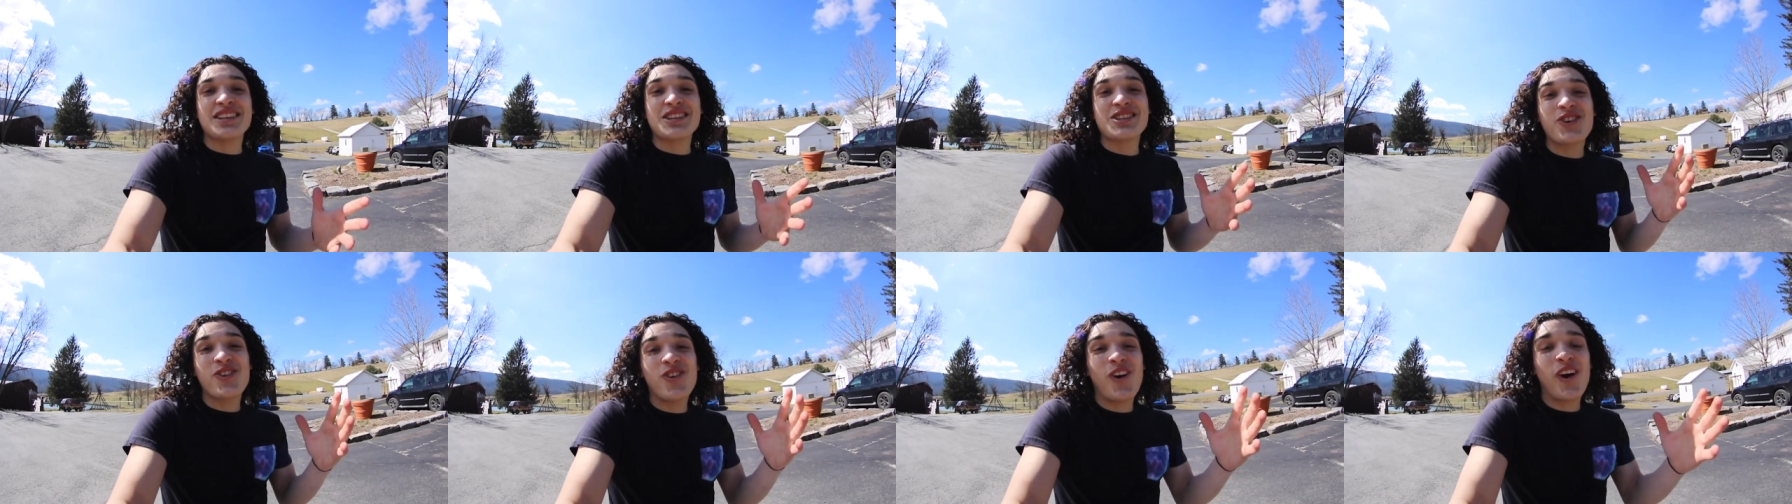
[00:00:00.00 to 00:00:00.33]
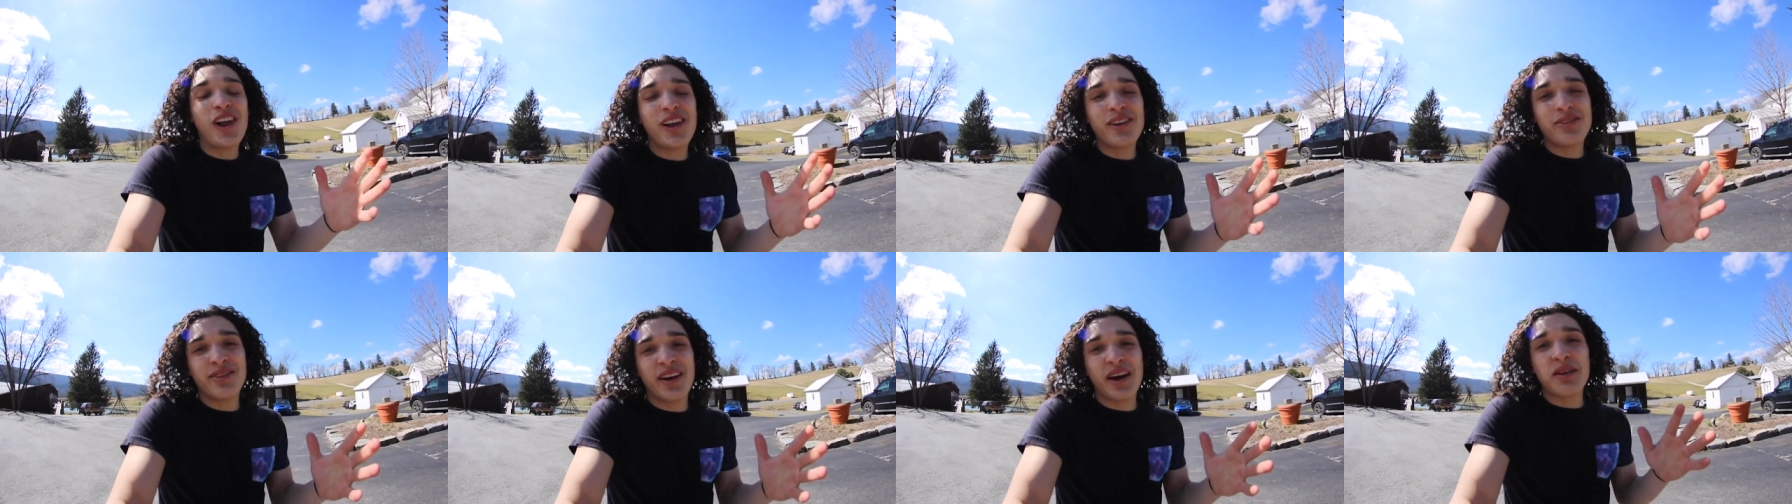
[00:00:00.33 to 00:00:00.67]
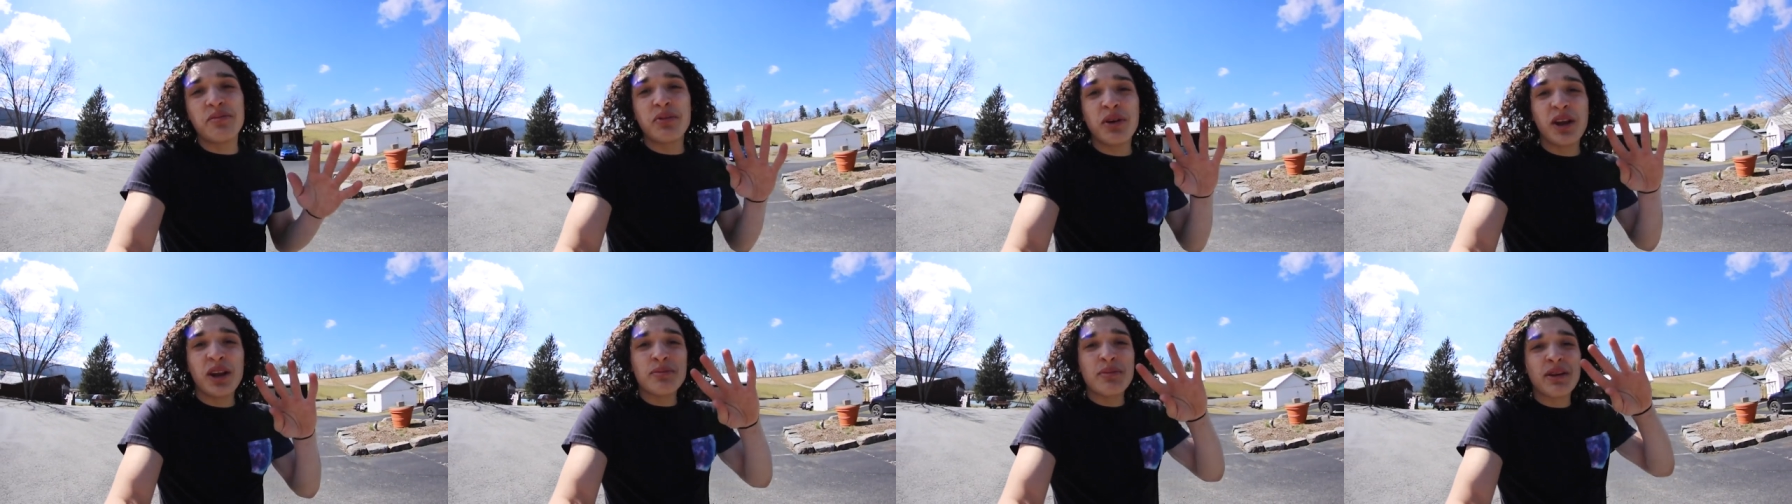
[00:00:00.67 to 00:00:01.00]

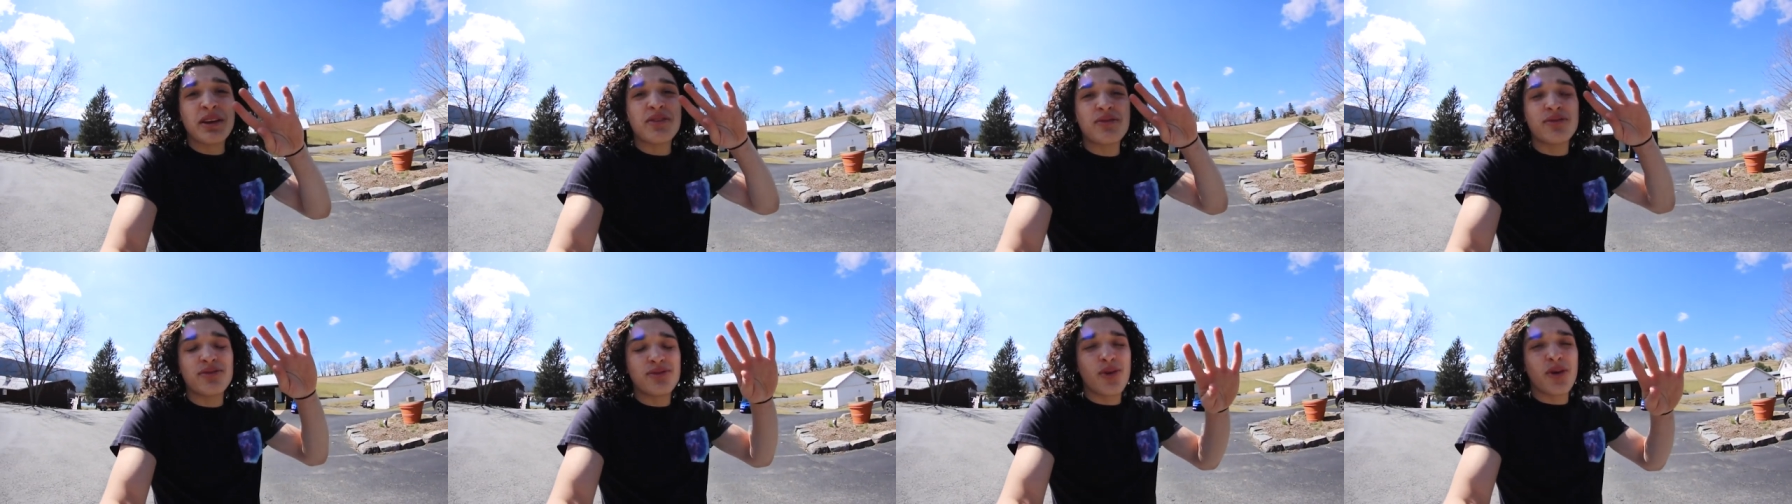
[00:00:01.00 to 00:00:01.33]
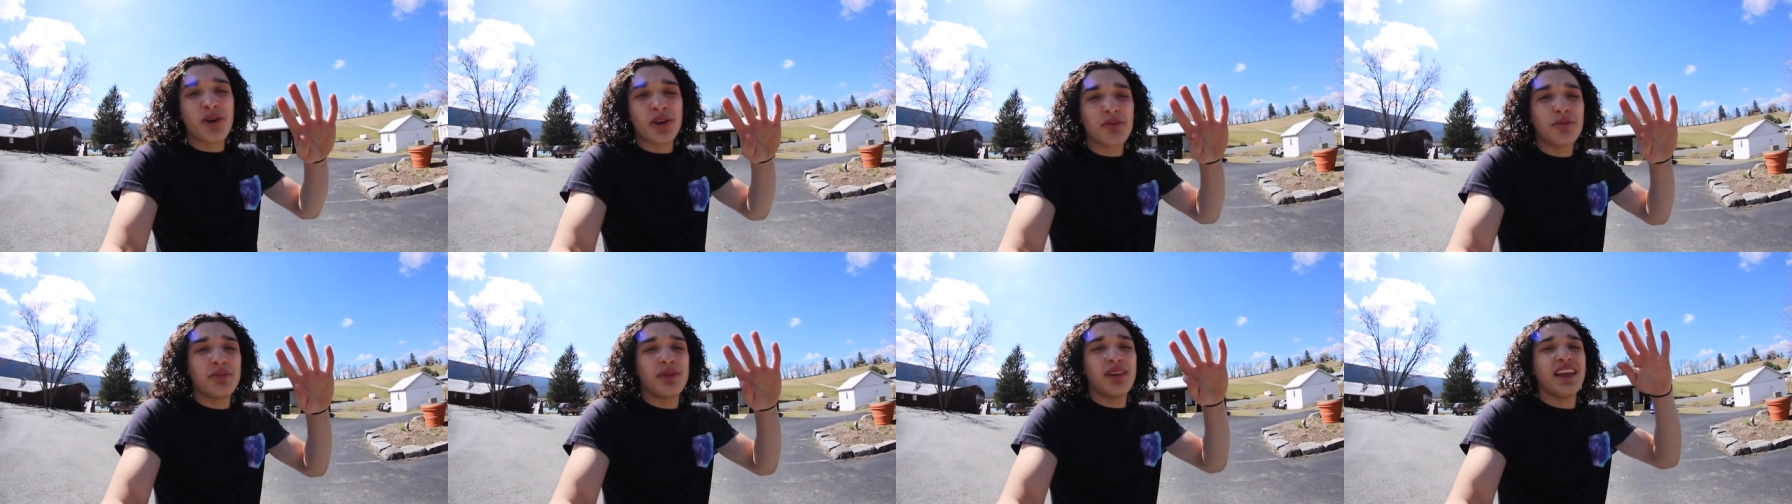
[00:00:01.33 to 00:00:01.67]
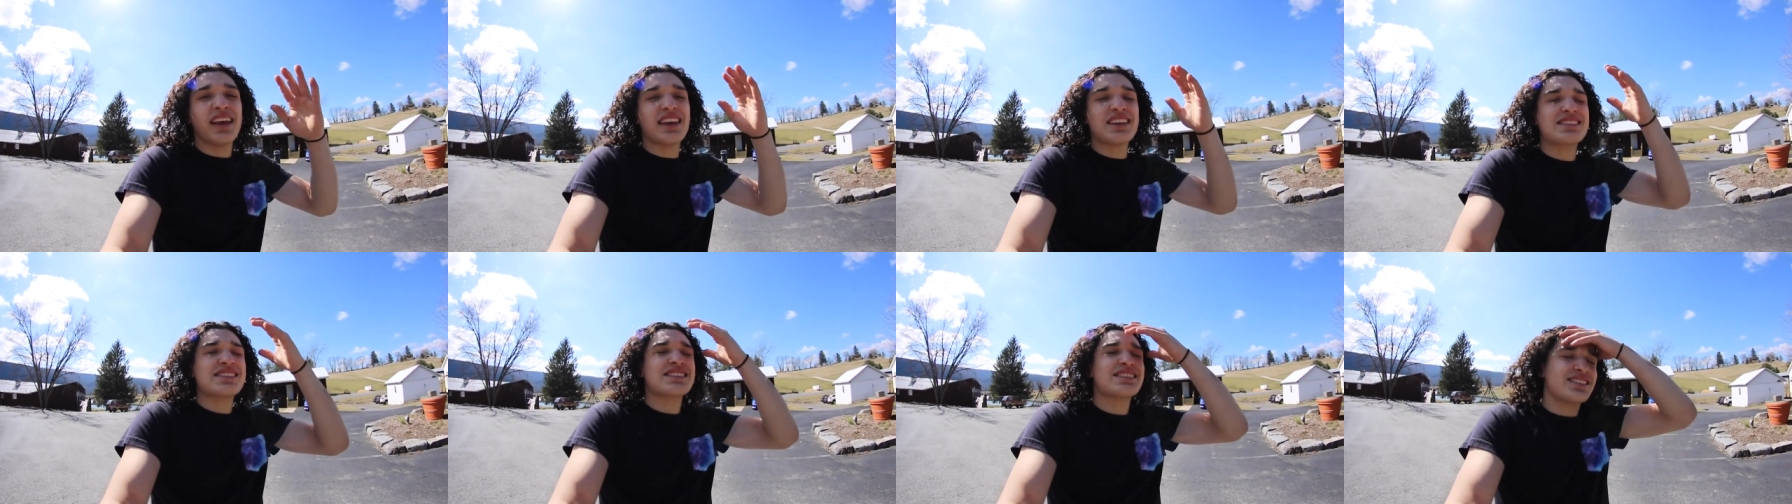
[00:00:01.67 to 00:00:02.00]
disqualified, putting me in fourth
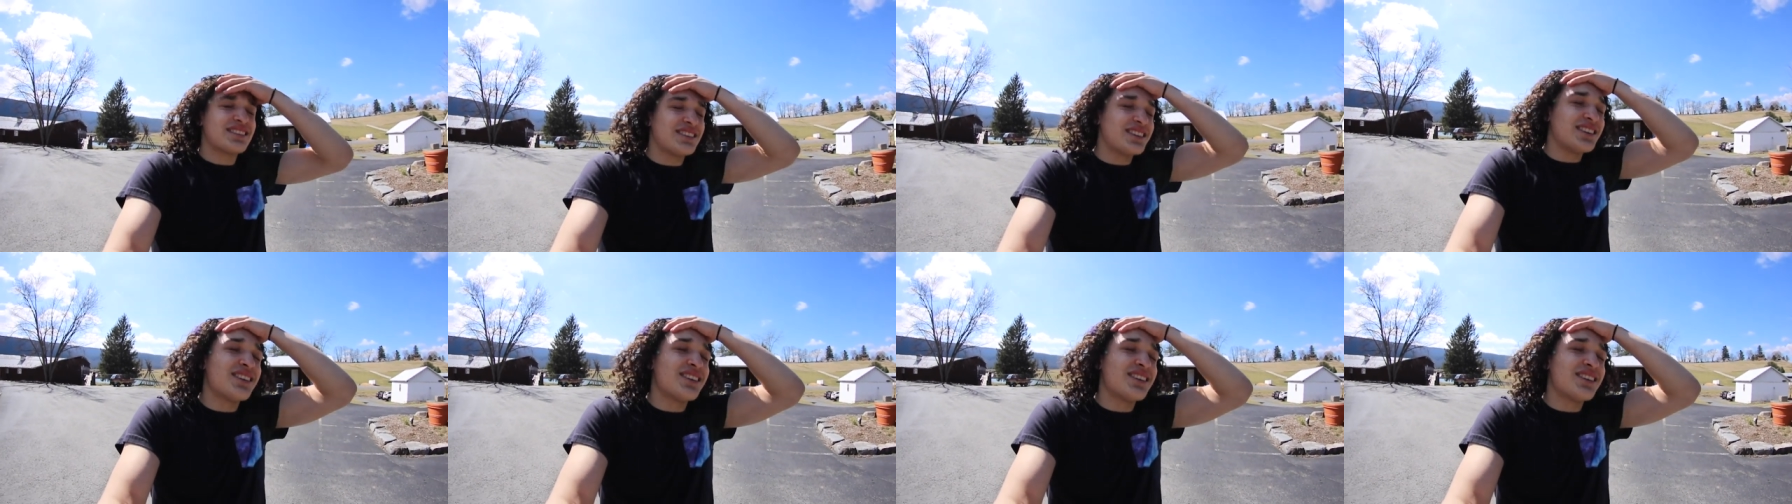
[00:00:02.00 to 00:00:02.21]
place.